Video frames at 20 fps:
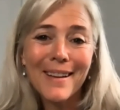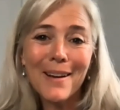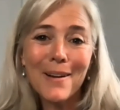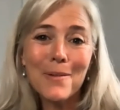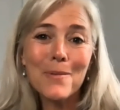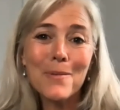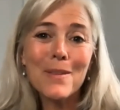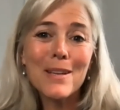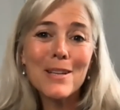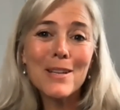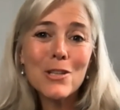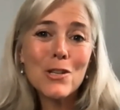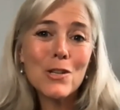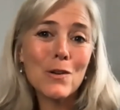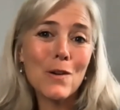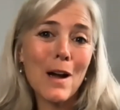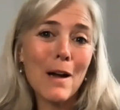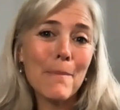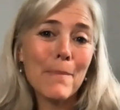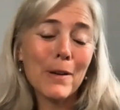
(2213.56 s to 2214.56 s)
You know, this
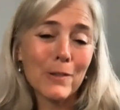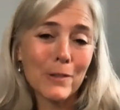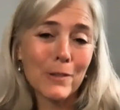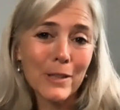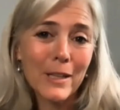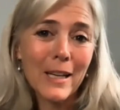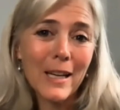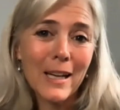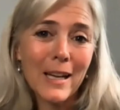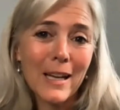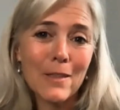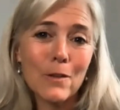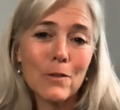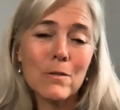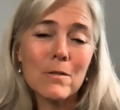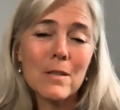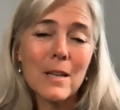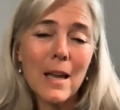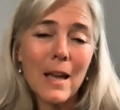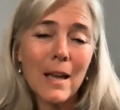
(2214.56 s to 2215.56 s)
year I've been looking at
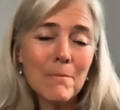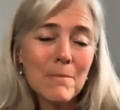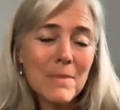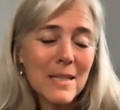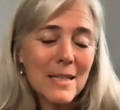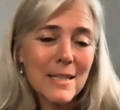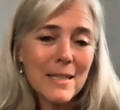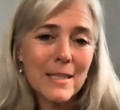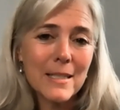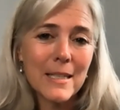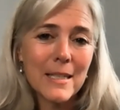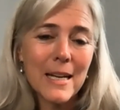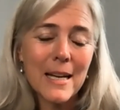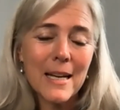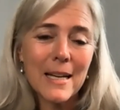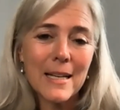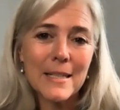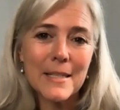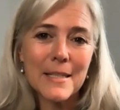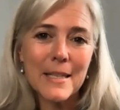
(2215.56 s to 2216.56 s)
those empty
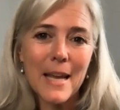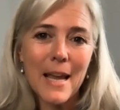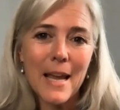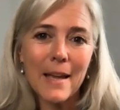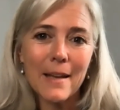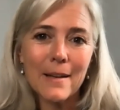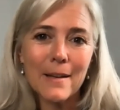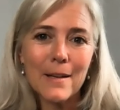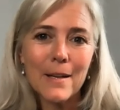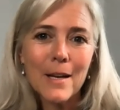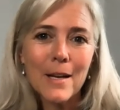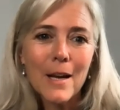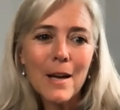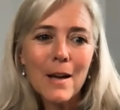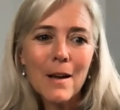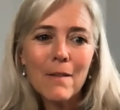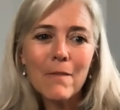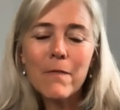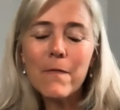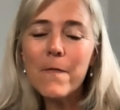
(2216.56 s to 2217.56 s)
stands and
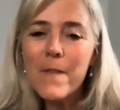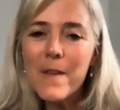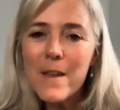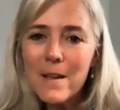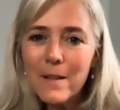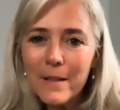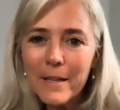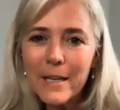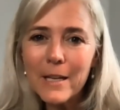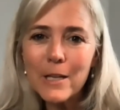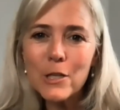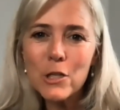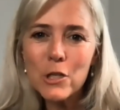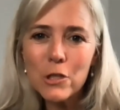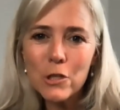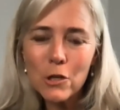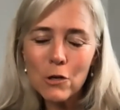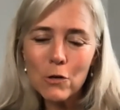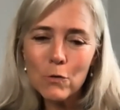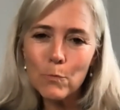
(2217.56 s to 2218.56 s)
feeling
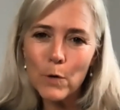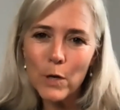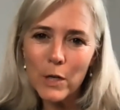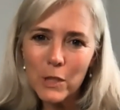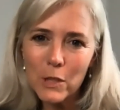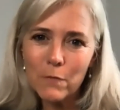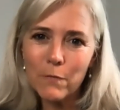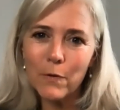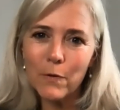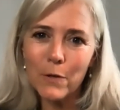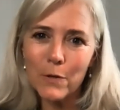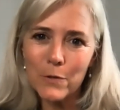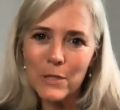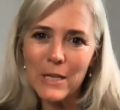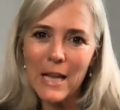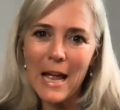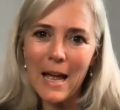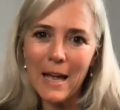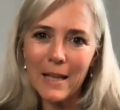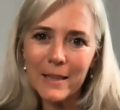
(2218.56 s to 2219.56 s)
so much for
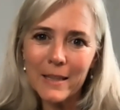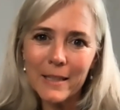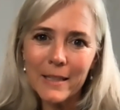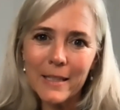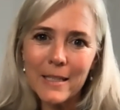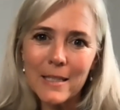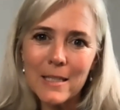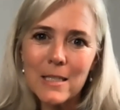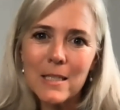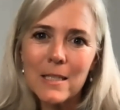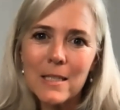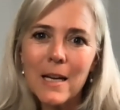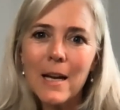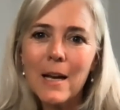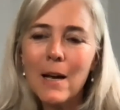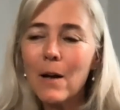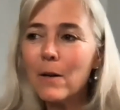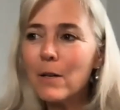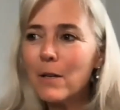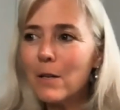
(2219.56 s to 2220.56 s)
those athletes.
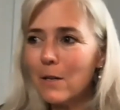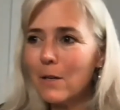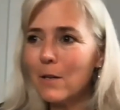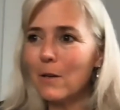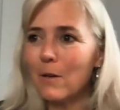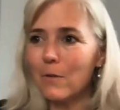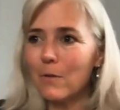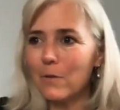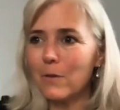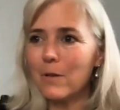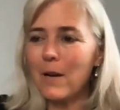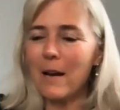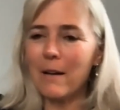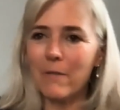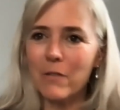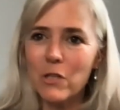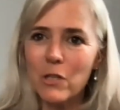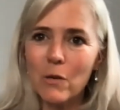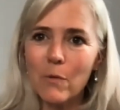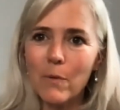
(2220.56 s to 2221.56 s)
You know, they're kind
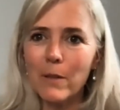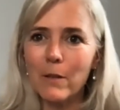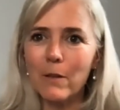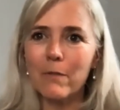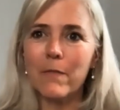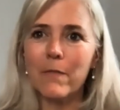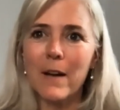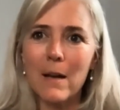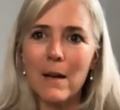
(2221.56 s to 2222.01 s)
of showing their